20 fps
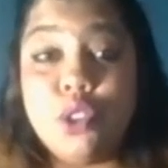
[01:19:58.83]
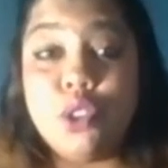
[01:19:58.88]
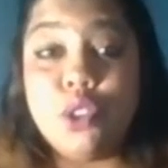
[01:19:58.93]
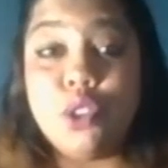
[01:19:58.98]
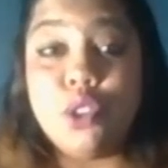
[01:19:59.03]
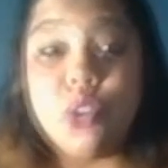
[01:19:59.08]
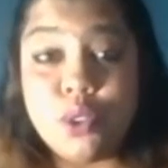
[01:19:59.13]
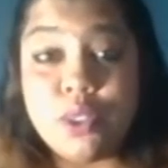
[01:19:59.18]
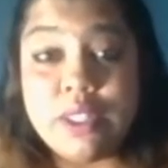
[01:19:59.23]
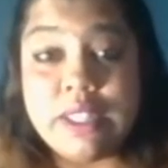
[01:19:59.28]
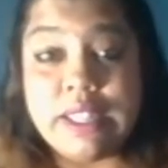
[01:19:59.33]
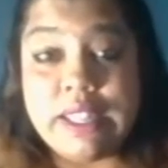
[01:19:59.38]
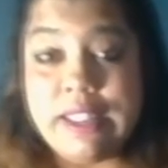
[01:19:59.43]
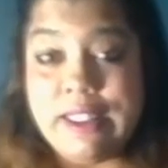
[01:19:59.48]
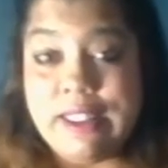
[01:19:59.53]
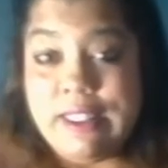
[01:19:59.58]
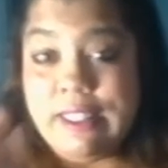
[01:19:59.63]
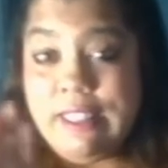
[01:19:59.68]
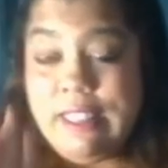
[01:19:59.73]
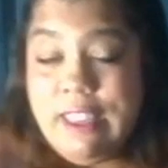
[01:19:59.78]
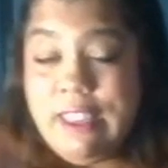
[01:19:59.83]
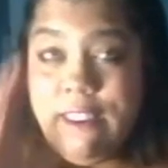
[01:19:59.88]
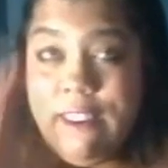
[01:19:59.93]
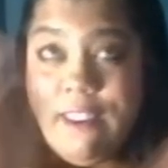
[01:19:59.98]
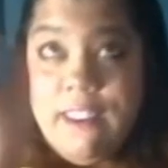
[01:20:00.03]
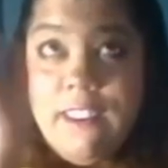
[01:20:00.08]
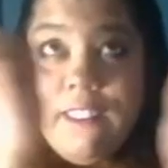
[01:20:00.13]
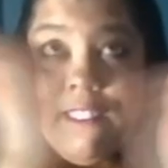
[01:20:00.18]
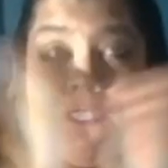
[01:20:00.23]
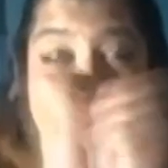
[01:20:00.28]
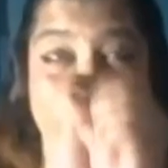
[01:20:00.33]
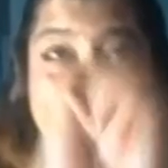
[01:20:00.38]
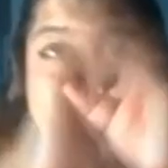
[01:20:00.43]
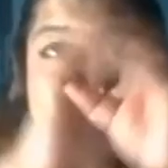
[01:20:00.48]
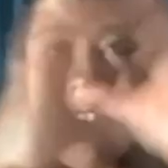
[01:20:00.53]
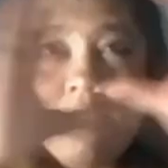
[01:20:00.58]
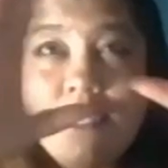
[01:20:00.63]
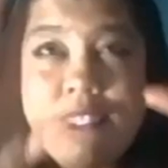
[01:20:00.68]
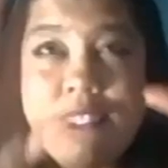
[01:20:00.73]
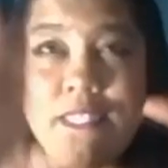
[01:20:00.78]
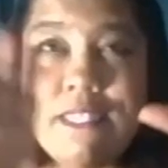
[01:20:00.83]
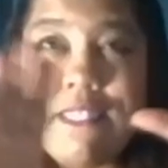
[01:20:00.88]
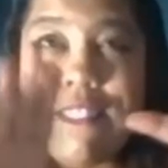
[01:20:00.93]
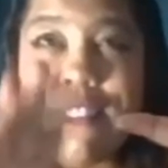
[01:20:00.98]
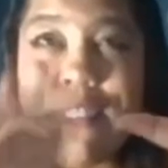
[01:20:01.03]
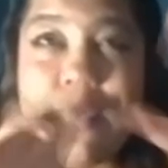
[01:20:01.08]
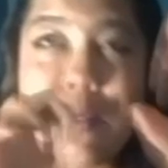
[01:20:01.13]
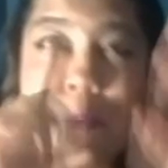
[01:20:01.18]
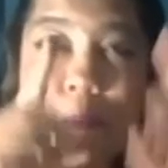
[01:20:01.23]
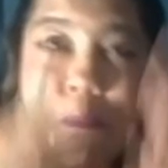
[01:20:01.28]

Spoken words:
mission, and purpose.